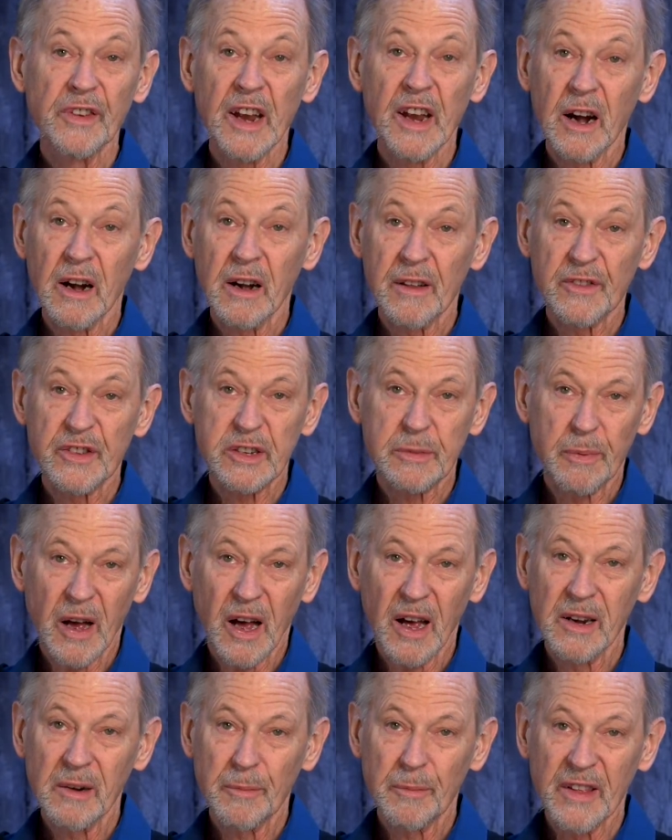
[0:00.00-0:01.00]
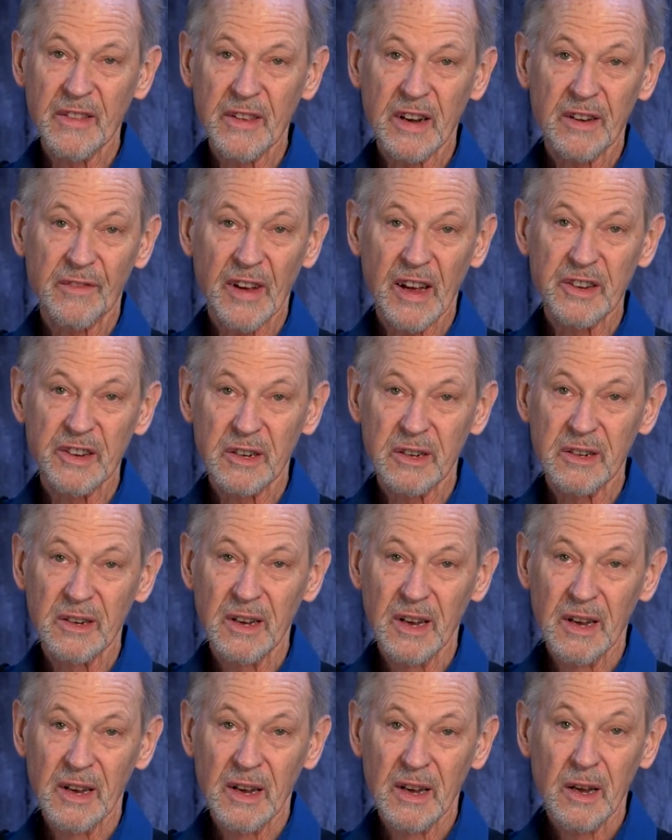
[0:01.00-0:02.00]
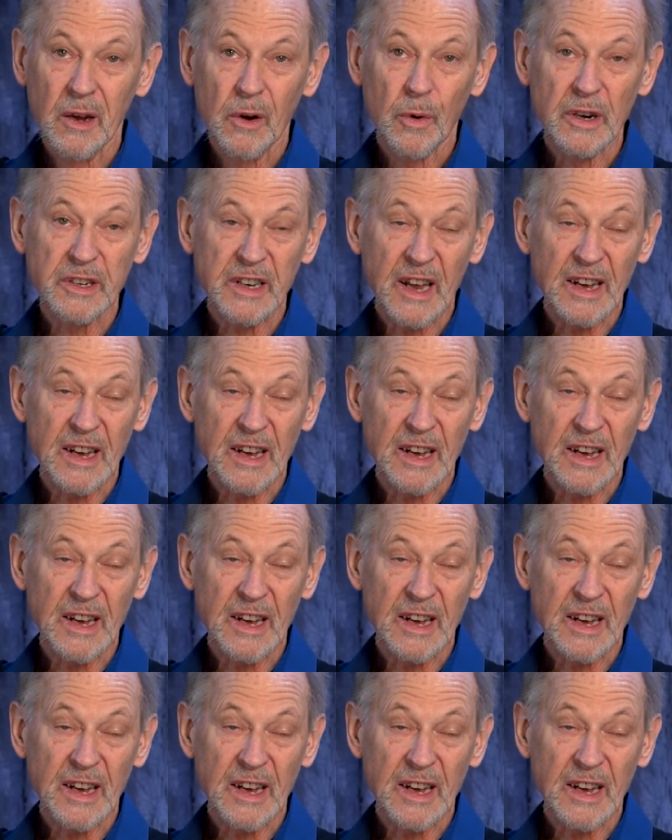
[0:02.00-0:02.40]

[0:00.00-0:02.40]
These are all narratives spun by the intervention,